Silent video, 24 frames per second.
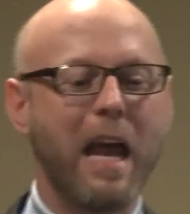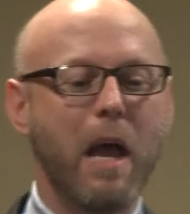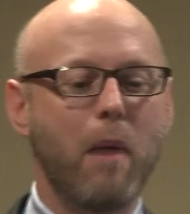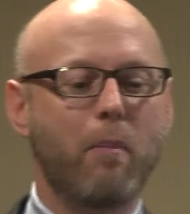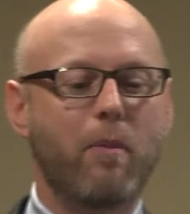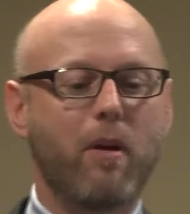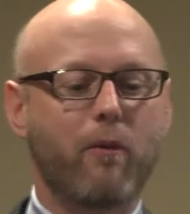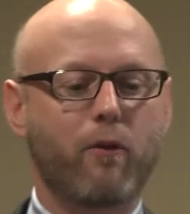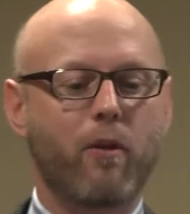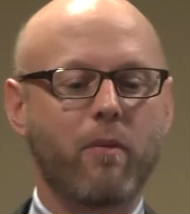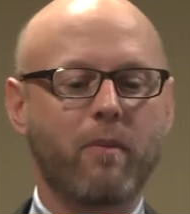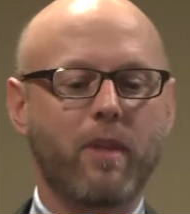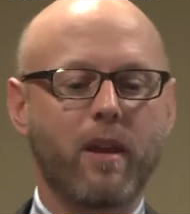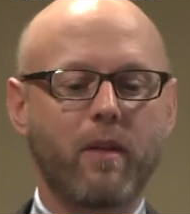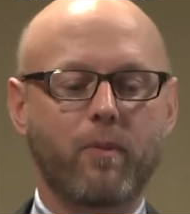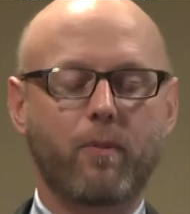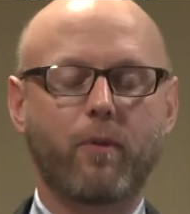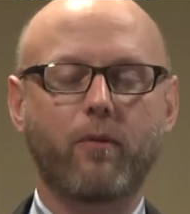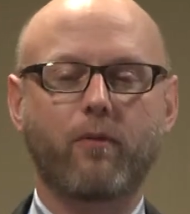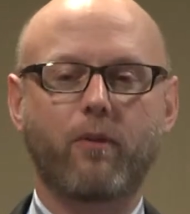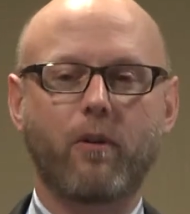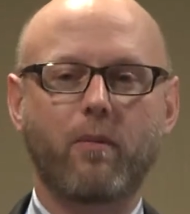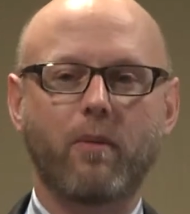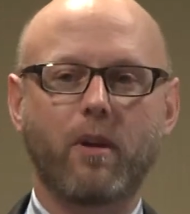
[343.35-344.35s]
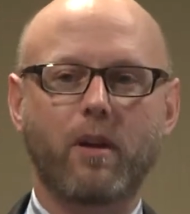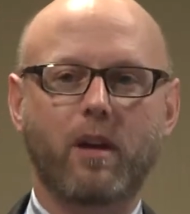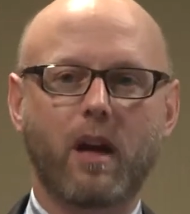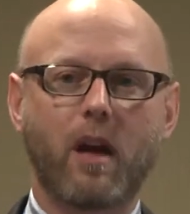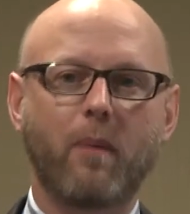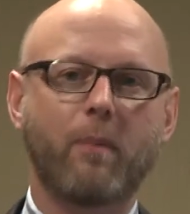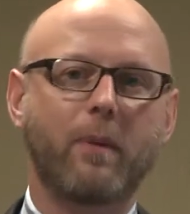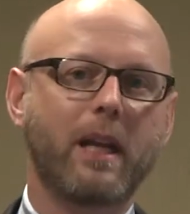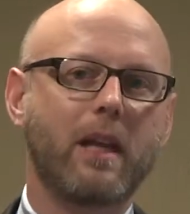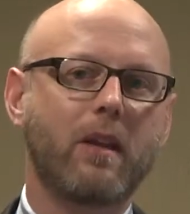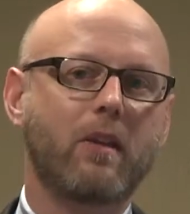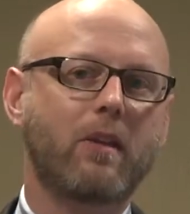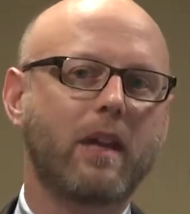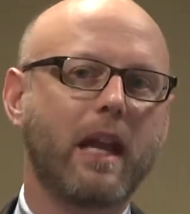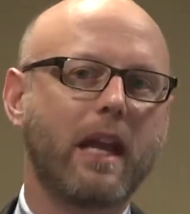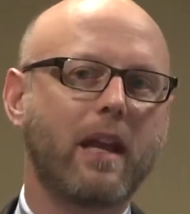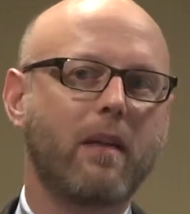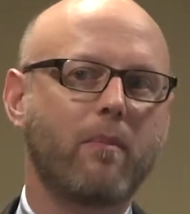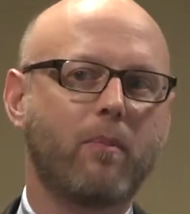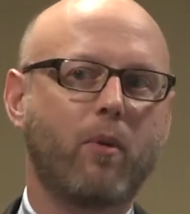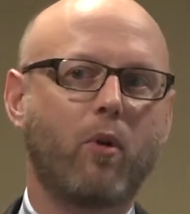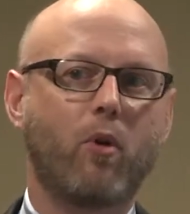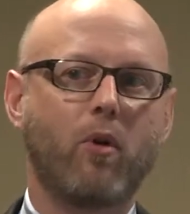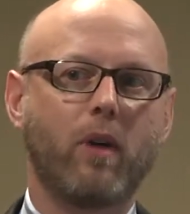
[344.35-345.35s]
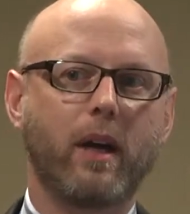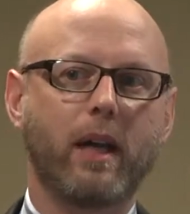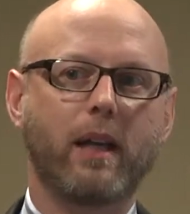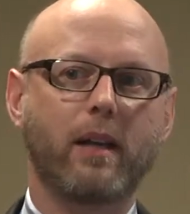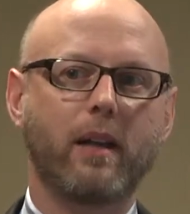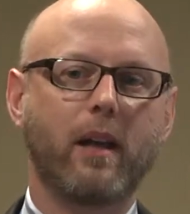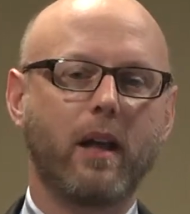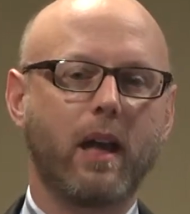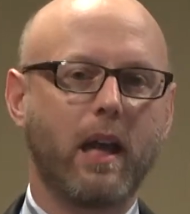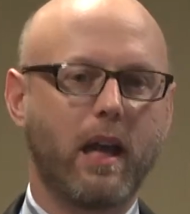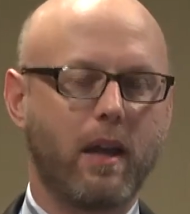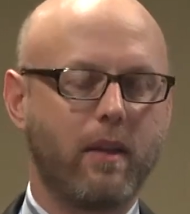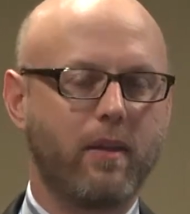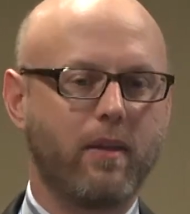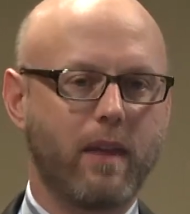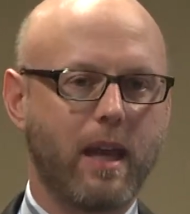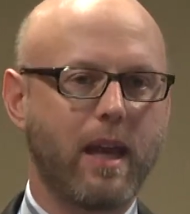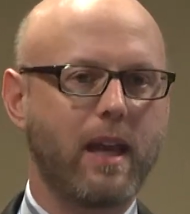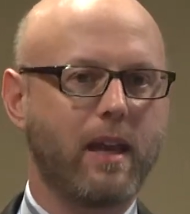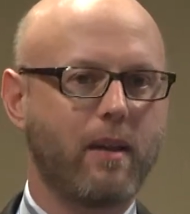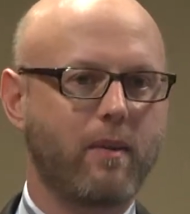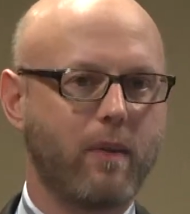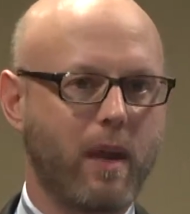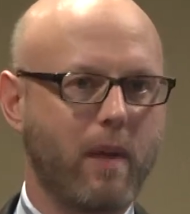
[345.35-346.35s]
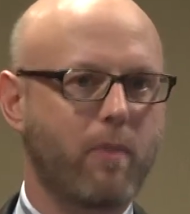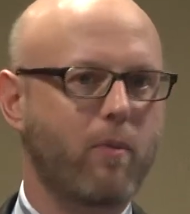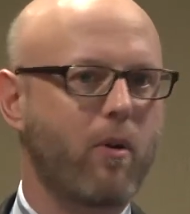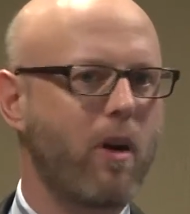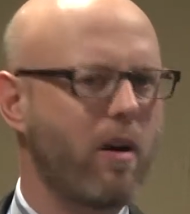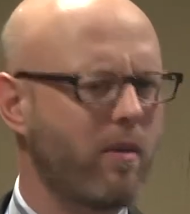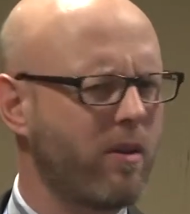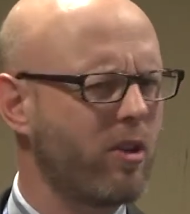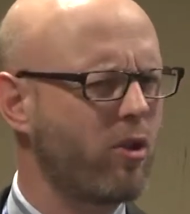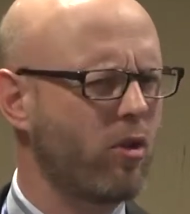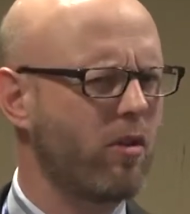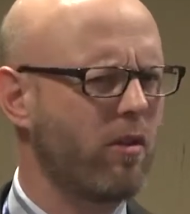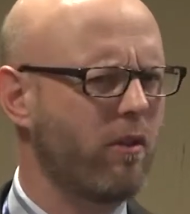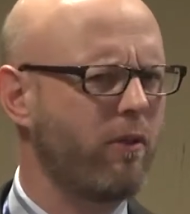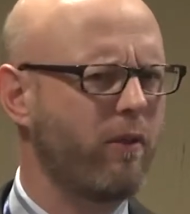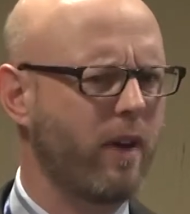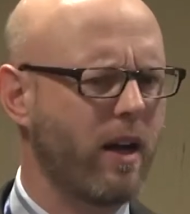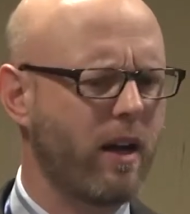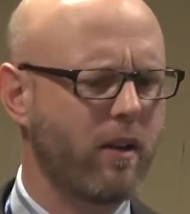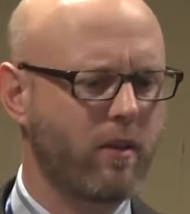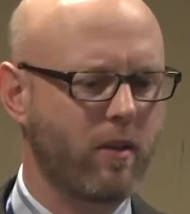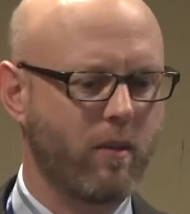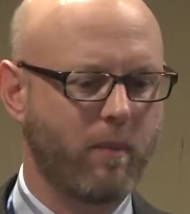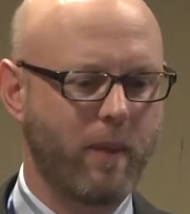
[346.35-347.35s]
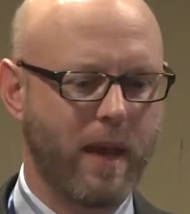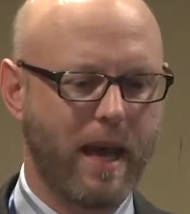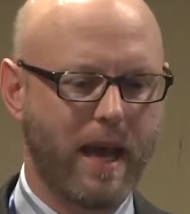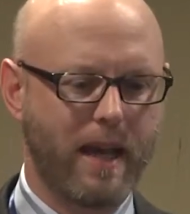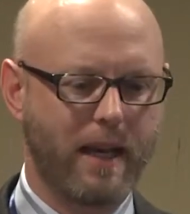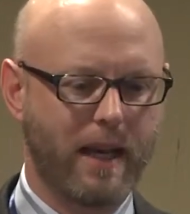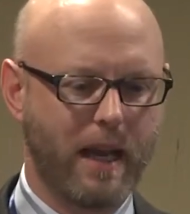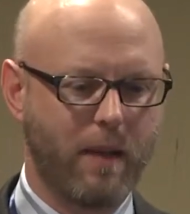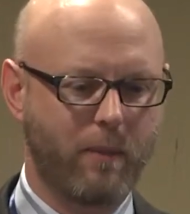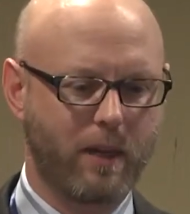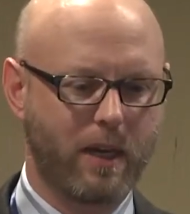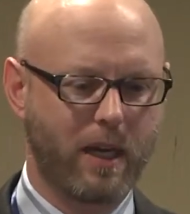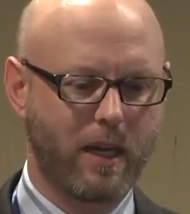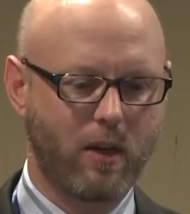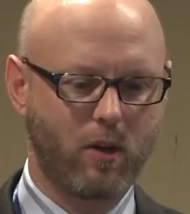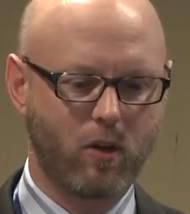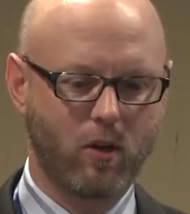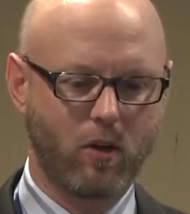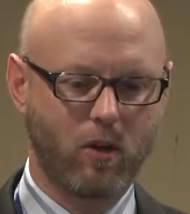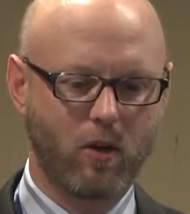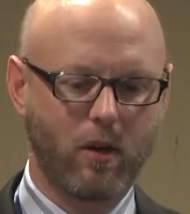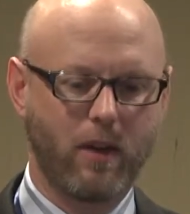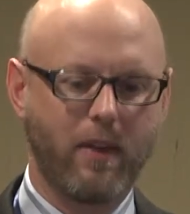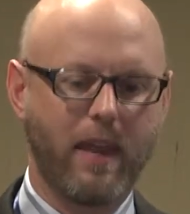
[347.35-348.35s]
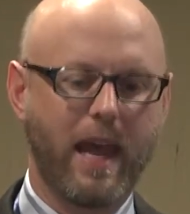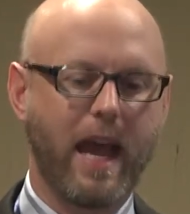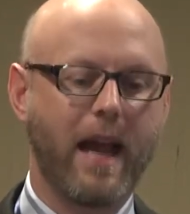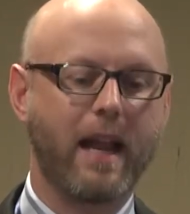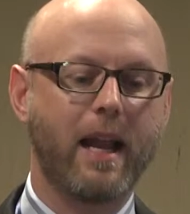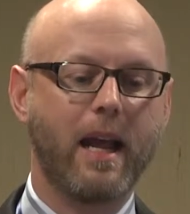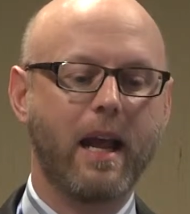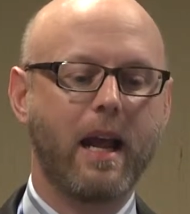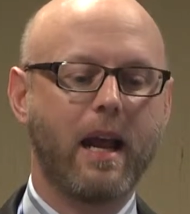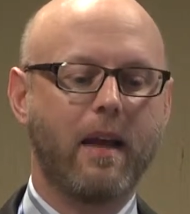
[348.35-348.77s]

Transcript: But from the company's standpoint, they probably should have filed some patent applications on that.